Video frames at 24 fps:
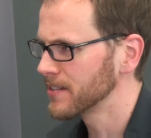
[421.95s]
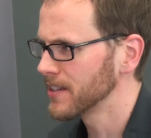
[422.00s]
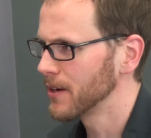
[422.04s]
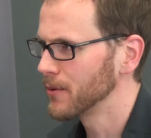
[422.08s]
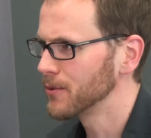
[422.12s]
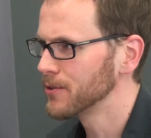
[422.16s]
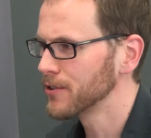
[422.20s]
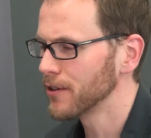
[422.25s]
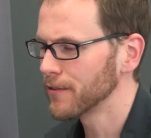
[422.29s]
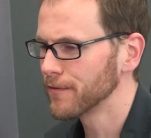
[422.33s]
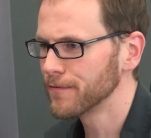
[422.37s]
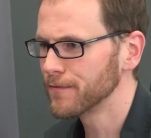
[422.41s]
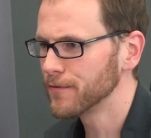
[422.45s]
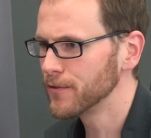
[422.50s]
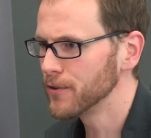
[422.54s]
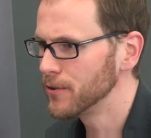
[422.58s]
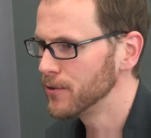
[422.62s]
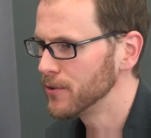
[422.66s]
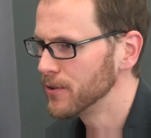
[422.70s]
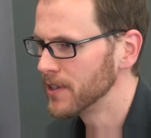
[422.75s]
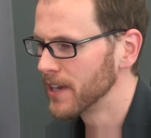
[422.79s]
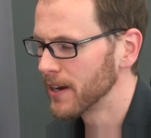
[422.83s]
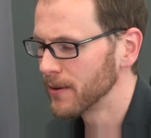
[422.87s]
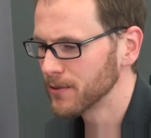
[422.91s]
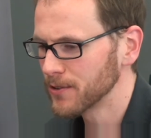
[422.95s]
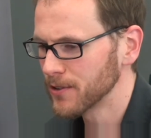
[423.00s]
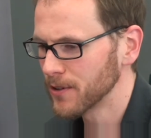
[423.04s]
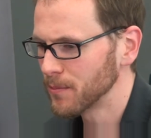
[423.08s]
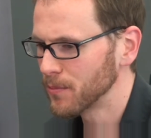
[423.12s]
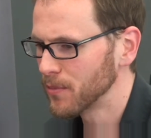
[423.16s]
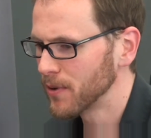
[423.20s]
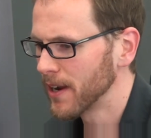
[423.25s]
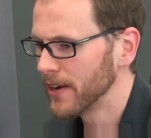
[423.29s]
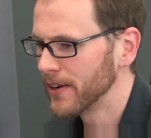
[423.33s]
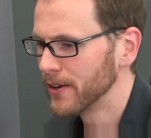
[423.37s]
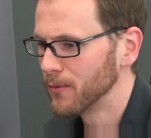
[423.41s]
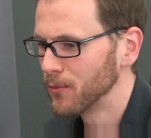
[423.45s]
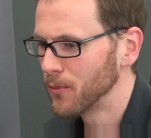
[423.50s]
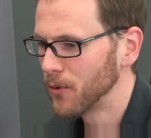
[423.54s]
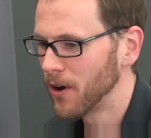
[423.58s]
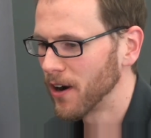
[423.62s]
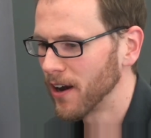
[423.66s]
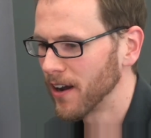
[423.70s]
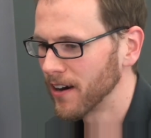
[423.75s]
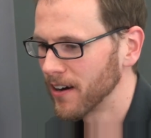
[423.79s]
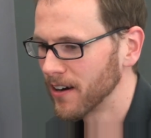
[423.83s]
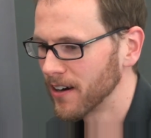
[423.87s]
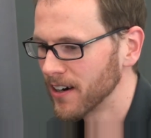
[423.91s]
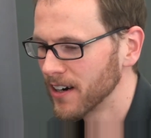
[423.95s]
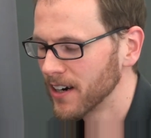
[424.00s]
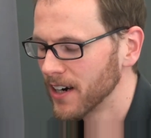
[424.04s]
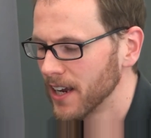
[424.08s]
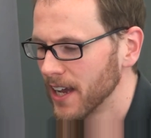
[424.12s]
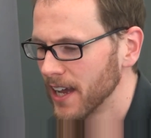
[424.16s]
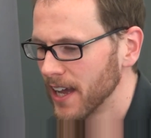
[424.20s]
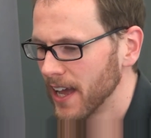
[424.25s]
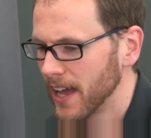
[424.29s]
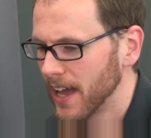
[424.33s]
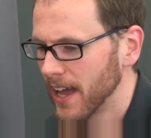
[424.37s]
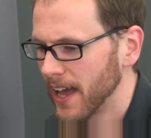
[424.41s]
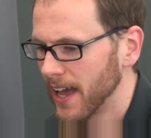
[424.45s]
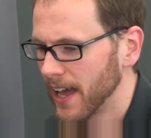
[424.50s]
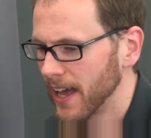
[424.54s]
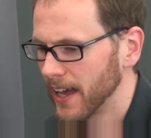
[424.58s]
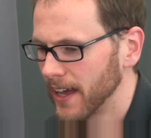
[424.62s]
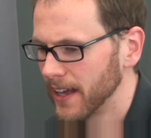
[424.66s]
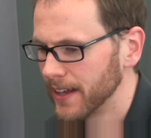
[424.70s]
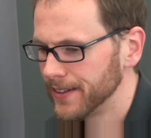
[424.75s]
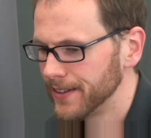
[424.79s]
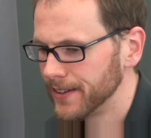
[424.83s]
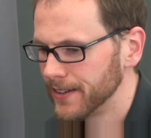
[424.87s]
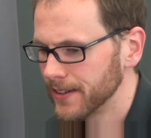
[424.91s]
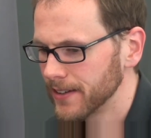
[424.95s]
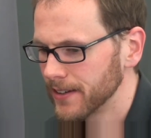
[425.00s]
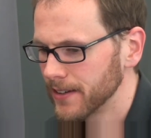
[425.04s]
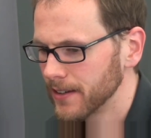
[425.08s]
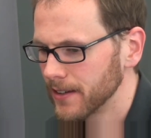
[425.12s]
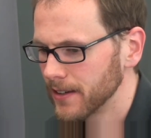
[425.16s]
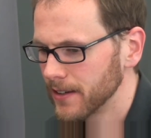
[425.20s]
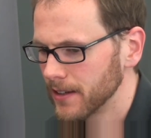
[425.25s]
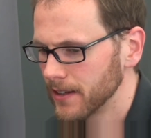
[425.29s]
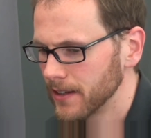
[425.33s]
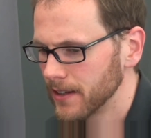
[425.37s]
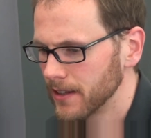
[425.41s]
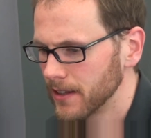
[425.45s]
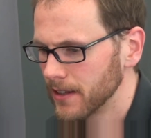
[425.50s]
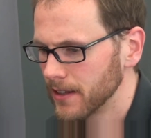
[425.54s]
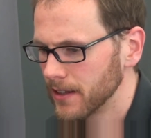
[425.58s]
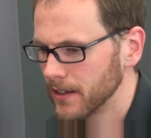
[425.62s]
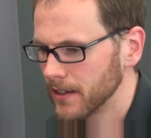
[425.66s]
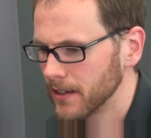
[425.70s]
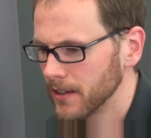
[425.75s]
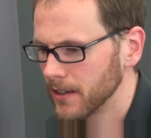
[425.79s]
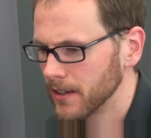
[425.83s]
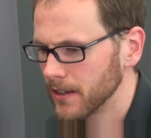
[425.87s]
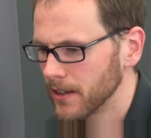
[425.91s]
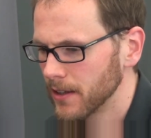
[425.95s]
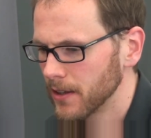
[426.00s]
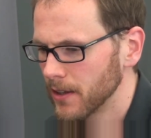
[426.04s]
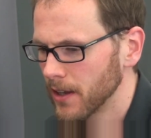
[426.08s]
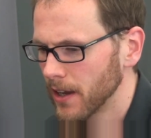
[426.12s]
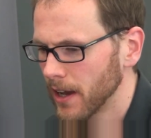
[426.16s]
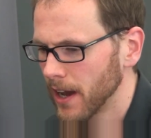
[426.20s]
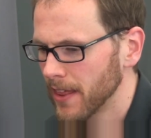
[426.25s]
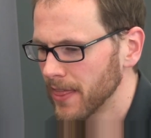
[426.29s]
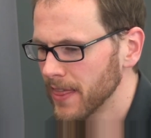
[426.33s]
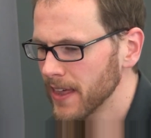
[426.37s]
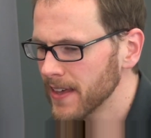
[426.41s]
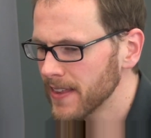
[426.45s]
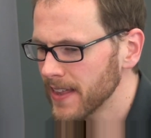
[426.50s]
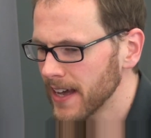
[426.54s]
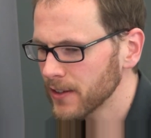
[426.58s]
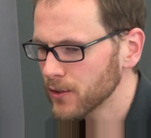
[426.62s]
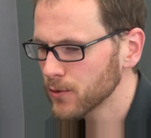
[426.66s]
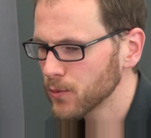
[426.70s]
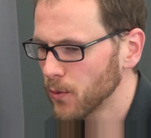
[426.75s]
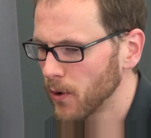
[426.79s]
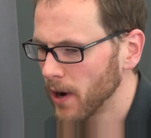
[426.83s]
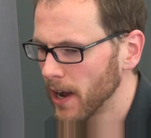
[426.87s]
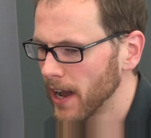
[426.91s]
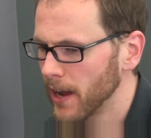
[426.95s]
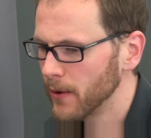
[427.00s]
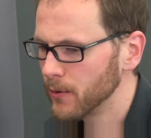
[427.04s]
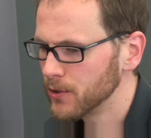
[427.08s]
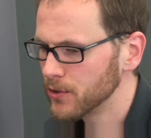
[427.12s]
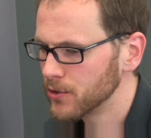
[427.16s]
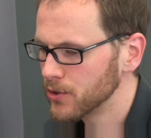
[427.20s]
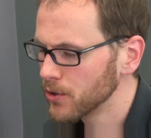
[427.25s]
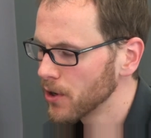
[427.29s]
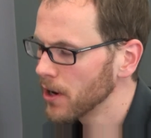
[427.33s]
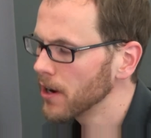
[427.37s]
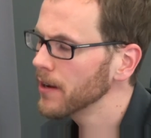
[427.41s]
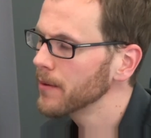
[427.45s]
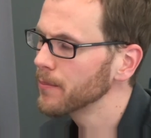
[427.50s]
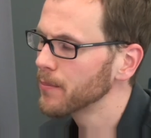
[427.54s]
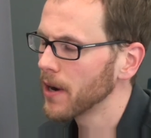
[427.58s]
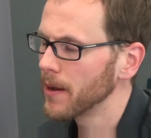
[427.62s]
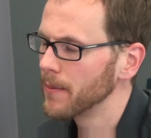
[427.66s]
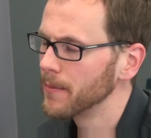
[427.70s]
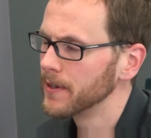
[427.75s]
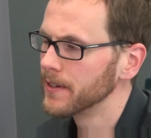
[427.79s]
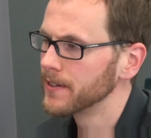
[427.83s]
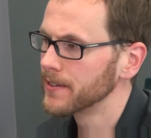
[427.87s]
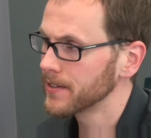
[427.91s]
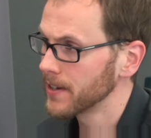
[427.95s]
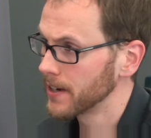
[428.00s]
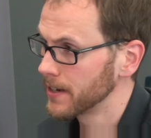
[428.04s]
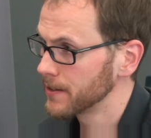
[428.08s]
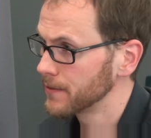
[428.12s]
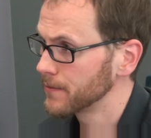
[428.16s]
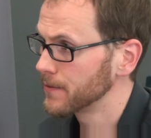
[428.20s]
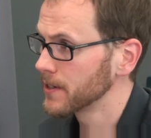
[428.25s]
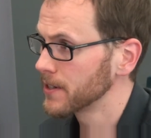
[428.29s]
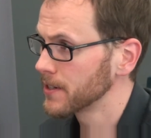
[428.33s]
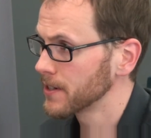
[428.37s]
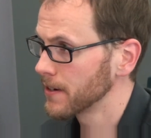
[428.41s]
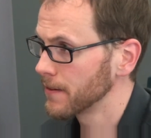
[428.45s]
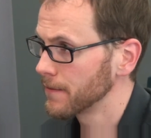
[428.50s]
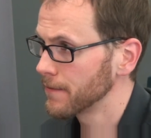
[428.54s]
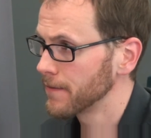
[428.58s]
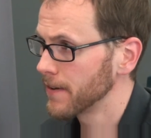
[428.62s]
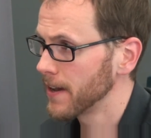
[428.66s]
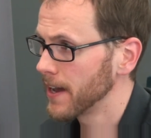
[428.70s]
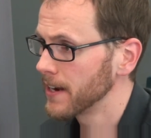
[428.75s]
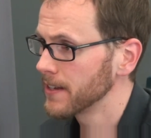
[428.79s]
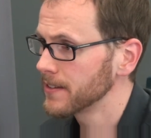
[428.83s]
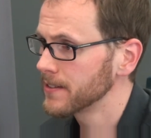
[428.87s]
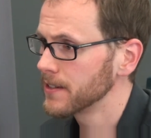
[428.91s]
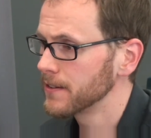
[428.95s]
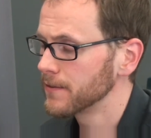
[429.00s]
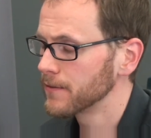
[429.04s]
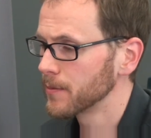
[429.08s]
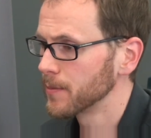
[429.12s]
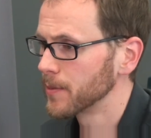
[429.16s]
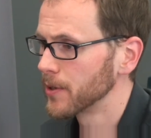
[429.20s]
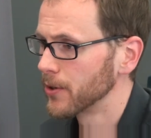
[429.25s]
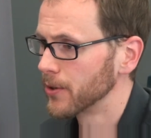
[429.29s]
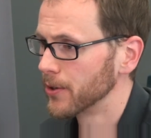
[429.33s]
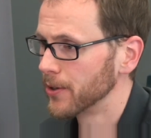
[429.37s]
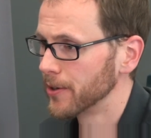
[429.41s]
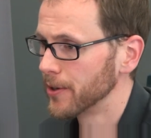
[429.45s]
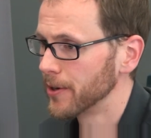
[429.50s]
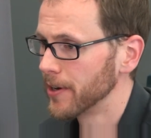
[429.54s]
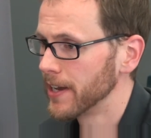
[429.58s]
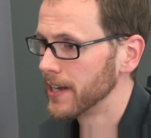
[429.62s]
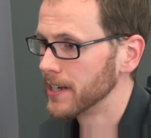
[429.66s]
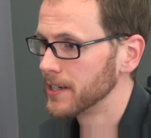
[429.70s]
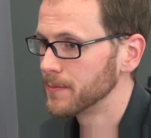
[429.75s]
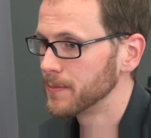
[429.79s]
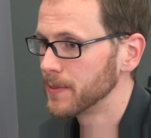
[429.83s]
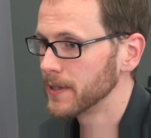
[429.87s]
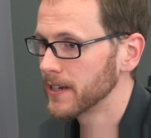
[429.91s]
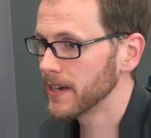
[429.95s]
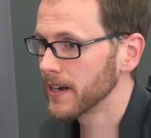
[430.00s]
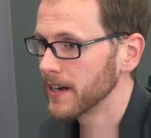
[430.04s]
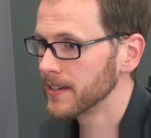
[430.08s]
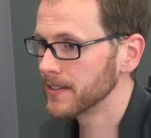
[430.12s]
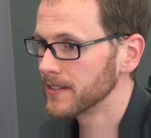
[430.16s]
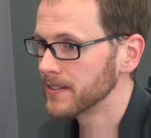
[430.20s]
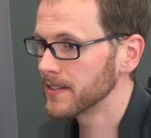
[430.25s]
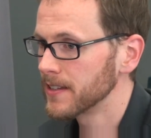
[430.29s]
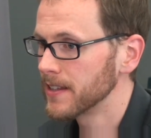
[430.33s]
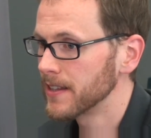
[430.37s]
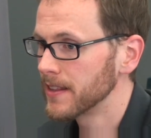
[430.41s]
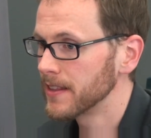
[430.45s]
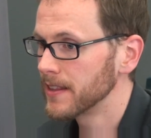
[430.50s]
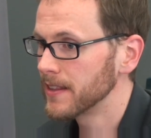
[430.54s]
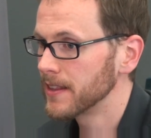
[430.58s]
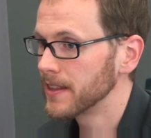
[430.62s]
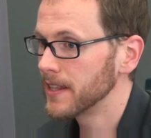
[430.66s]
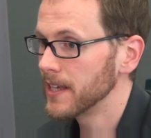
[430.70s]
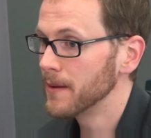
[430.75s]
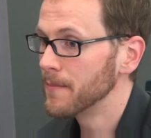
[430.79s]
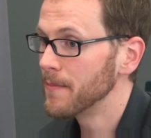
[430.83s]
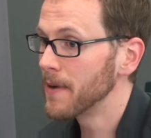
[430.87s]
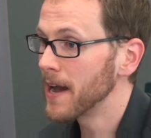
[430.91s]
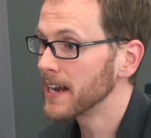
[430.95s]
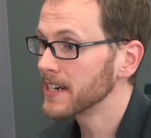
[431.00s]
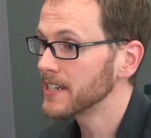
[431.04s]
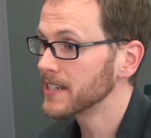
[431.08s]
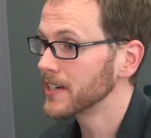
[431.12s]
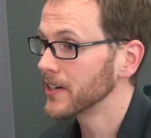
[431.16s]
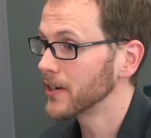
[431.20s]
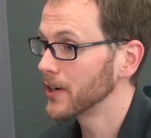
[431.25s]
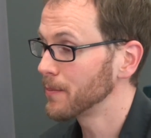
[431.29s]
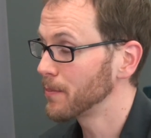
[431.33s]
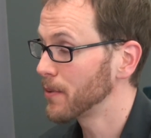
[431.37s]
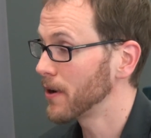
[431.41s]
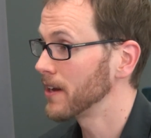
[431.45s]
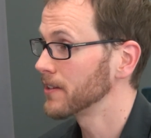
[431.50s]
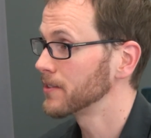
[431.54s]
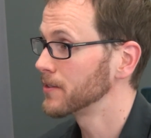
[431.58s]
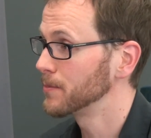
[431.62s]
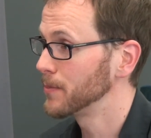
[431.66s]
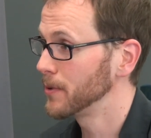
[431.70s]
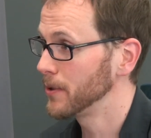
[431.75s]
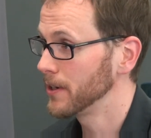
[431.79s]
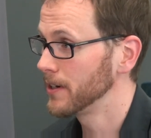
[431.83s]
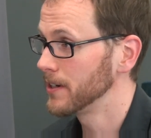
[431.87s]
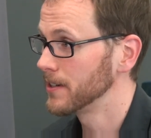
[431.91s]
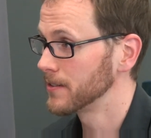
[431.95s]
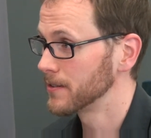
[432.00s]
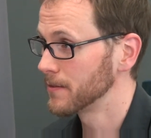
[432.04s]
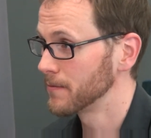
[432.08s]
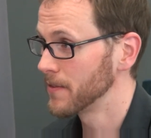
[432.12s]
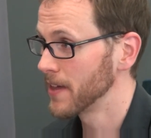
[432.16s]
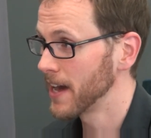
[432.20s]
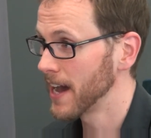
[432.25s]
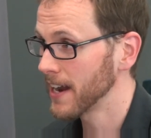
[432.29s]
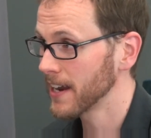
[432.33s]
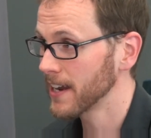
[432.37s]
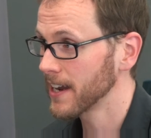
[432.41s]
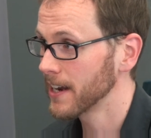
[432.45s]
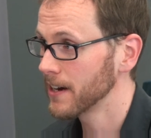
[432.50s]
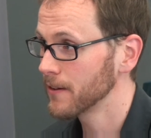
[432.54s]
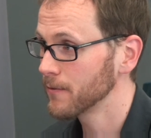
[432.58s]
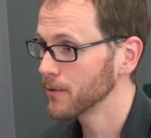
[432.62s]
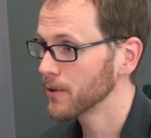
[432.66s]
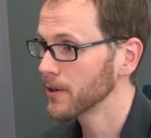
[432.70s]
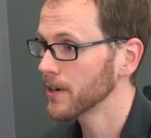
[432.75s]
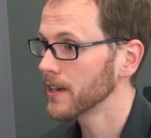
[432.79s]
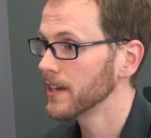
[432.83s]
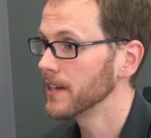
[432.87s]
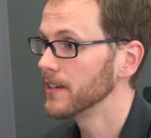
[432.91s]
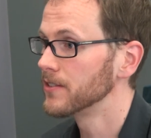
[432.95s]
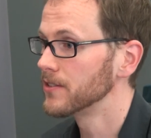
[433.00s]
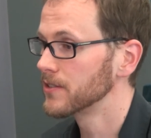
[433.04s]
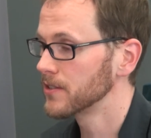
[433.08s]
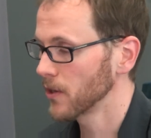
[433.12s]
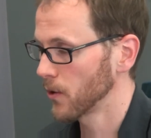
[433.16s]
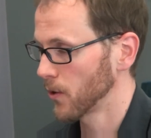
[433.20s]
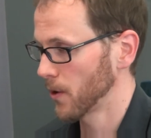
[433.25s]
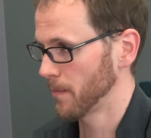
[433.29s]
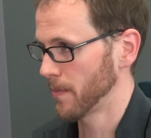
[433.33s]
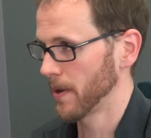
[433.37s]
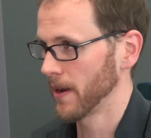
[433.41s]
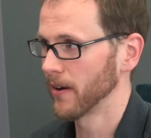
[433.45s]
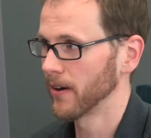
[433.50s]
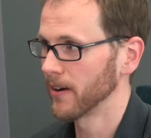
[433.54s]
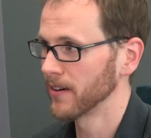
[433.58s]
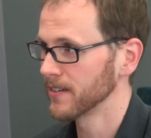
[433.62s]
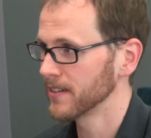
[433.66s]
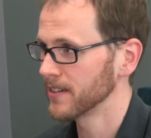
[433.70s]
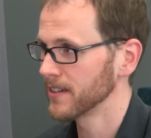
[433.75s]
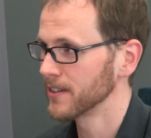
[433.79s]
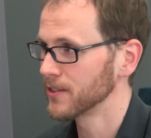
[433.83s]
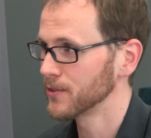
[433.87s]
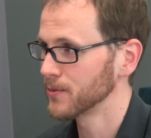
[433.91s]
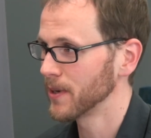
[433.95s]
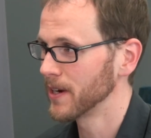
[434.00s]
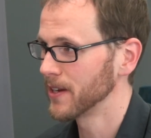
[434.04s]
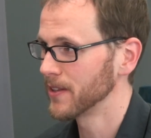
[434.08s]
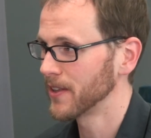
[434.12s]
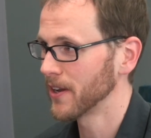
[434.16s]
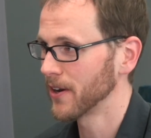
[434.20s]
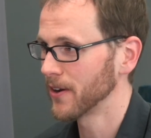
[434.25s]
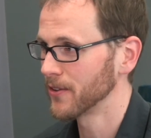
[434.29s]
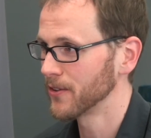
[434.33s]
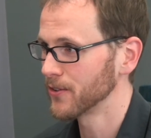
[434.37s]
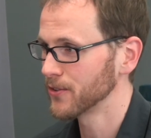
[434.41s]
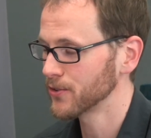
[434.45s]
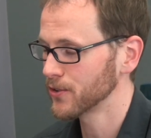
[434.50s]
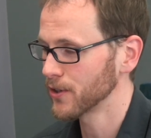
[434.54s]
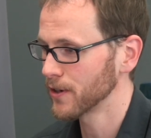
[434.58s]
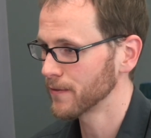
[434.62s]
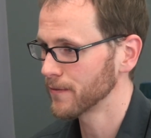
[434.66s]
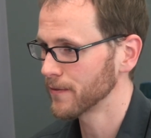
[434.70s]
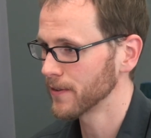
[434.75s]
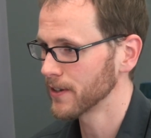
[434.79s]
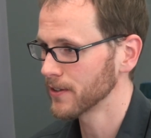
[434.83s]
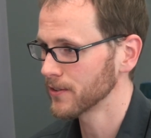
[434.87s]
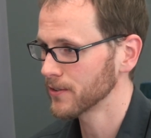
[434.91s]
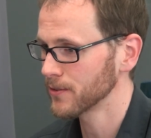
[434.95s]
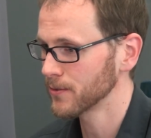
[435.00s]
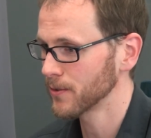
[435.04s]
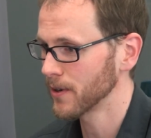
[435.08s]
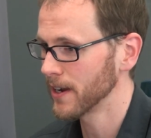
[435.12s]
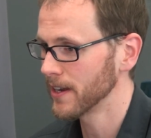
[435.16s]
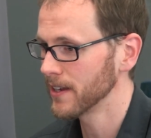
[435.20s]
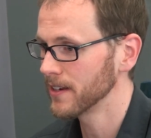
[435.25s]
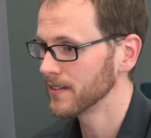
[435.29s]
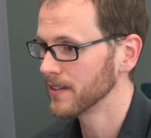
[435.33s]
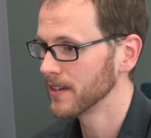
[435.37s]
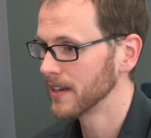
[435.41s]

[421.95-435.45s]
That was our food, that was our bread and water. And I think that's why I was drawn probably to science fiction and fantasy from an earlier age, because the imaginary possibilities of that kind of work is so apparent. It's right there on the surface, right?